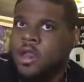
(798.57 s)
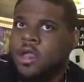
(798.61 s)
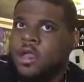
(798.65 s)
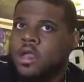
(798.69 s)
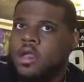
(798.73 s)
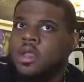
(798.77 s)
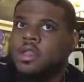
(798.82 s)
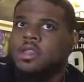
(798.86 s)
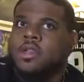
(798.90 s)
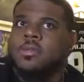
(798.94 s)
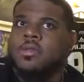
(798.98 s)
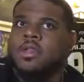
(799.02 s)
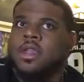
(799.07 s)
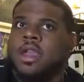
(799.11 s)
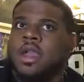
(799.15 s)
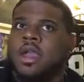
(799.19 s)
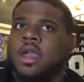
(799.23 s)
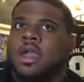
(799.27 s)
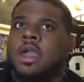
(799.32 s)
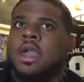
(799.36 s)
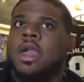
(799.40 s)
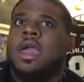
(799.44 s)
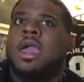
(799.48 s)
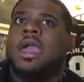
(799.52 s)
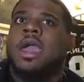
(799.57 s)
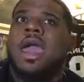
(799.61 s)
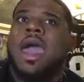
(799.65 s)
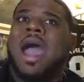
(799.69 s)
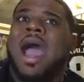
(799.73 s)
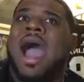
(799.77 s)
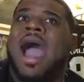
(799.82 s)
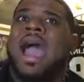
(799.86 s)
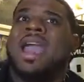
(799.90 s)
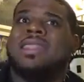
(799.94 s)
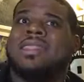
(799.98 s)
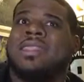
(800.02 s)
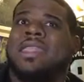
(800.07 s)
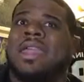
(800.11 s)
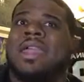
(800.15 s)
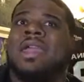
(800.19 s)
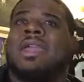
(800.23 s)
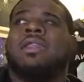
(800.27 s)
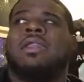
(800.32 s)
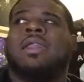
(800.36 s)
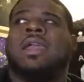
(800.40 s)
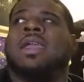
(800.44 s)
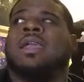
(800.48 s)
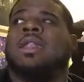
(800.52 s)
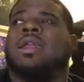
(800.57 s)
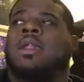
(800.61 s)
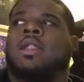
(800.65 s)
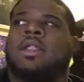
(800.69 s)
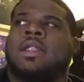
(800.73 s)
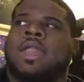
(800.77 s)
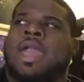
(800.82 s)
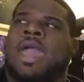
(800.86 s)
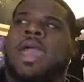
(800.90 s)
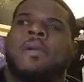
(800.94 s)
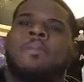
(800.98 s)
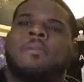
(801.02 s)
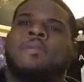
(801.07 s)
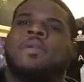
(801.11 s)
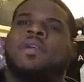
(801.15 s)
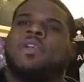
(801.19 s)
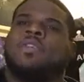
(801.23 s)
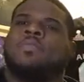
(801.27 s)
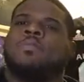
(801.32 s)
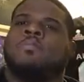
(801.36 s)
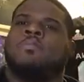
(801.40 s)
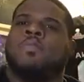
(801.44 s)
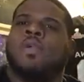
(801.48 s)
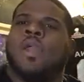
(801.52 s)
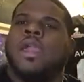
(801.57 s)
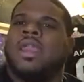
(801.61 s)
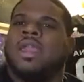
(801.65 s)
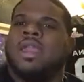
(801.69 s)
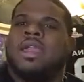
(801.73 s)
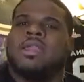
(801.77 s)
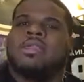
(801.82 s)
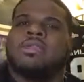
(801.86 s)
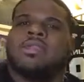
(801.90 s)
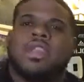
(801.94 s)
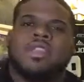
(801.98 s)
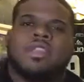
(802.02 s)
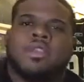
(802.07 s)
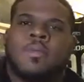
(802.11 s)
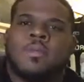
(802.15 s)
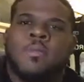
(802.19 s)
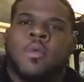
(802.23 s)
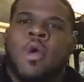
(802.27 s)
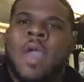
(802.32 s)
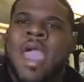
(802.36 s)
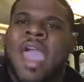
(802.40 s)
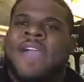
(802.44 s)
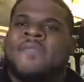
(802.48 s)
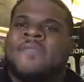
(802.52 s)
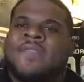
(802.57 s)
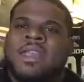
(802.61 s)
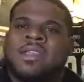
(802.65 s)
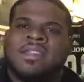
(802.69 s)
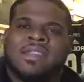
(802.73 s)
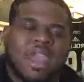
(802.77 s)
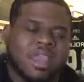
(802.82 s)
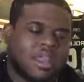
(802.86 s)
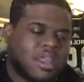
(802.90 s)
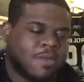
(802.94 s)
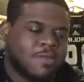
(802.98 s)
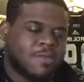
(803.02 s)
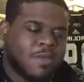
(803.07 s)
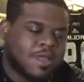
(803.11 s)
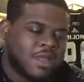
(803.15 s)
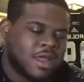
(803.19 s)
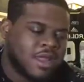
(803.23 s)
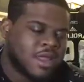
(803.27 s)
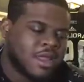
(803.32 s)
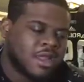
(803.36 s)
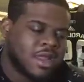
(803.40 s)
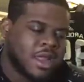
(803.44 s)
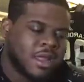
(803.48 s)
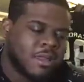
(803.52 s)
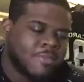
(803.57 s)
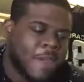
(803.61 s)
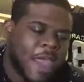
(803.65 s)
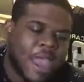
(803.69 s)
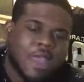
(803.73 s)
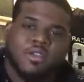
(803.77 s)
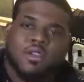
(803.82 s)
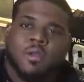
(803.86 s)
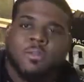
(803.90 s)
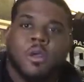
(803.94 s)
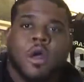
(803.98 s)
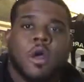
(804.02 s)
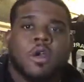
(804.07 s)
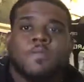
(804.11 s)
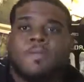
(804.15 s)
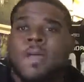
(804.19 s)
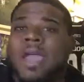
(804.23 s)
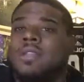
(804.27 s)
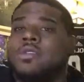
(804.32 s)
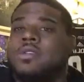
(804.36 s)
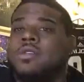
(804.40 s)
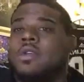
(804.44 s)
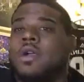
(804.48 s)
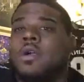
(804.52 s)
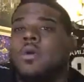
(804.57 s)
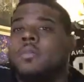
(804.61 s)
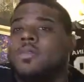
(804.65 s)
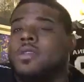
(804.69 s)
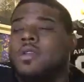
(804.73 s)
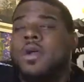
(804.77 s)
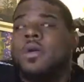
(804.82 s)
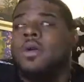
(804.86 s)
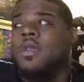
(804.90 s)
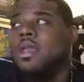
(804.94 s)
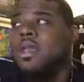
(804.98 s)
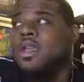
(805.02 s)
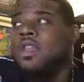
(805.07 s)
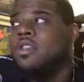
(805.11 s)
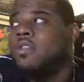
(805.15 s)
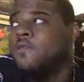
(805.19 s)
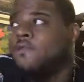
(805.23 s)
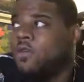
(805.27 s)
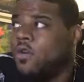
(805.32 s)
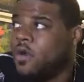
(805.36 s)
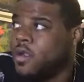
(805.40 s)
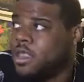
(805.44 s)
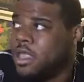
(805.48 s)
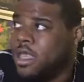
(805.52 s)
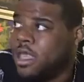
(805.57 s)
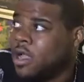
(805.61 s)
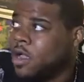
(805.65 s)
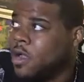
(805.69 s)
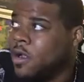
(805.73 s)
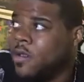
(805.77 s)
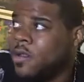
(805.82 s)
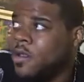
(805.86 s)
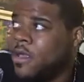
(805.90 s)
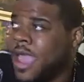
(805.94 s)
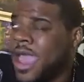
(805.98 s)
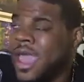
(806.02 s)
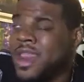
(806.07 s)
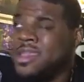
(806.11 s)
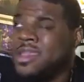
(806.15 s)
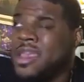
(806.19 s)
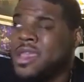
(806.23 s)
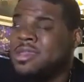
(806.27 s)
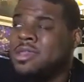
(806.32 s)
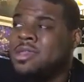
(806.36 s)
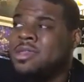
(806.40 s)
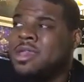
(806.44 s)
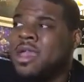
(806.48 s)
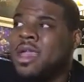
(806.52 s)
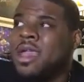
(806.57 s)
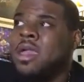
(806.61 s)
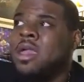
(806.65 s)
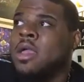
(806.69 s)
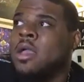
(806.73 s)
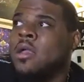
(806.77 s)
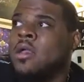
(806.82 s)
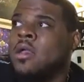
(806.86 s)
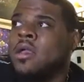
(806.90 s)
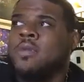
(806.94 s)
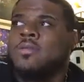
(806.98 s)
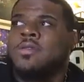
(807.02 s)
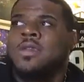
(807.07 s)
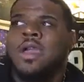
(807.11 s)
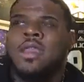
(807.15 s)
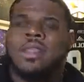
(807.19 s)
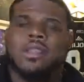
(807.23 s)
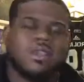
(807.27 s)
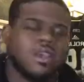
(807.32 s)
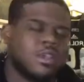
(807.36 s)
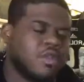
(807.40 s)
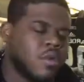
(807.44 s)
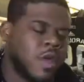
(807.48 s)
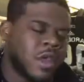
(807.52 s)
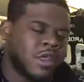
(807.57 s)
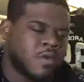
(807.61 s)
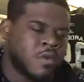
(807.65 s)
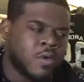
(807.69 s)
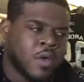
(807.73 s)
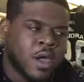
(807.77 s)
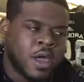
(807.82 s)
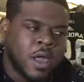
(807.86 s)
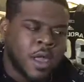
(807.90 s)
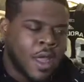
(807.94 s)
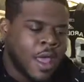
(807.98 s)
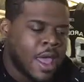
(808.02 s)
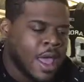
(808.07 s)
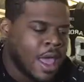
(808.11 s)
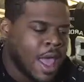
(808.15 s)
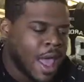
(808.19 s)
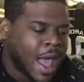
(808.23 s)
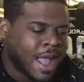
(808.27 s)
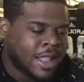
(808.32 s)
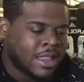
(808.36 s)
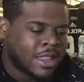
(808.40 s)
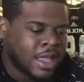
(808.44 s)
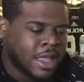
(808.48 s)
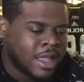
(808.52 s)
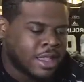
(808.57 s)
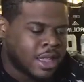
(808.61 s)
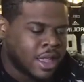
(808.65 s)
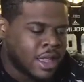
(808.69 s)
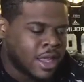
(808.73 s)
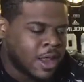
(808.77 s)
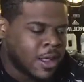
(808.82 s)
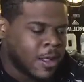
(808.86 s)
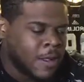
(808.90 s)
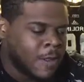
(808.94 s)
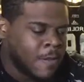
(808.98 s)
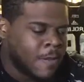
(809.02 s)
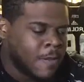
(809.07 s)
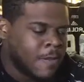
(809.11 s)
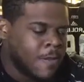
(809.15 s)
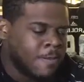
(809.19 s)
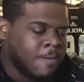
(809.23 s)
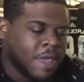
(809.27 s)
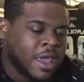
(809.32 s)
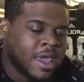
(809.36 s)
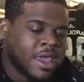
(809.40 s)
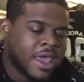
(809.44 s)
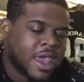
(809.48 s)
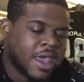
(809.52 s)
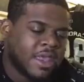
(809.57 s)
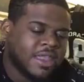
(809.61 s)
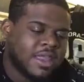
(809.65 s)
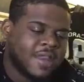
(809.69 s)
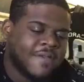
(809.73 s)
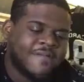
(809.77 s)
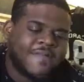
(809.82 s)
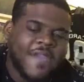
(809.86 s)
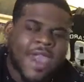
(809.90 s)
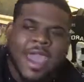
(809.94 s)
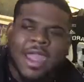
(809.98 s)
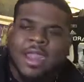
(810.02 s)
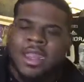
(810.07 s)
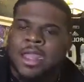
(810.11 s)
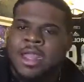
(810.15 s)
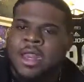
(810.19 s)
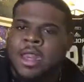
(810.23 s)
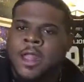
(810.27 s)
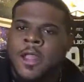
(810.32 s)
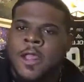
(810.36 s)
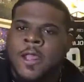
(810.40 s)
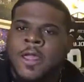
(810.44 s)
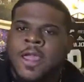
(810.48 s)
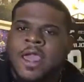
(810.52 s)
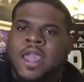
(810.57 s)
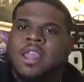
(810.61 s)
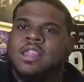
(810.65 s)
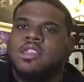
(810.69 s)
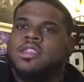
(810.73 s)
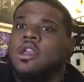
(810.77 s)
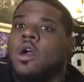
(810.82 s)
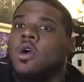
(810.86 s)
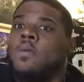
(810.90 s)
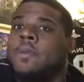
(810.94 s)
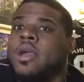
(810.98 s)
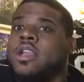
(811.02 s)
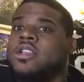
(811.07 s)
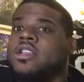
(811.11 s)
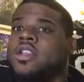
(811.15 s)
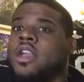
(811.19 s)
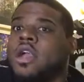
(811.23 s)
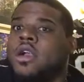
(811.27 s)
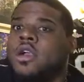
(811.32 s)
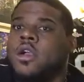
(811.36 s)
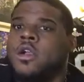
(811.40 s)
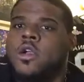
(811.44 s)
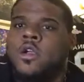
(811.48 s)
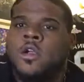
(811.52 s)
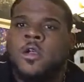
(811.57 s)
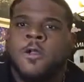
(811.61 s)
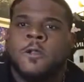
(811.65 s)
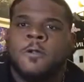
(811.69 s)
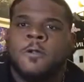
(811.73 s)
You see what I'm saying? Right. I think that puts Brady in such a more advantageous position than Patrick Mahomes. Patrick Mahomes only in his 4th year out of Texas Tech. You know what I'm saying? A situation where I think that because of the fact that he's so much younger,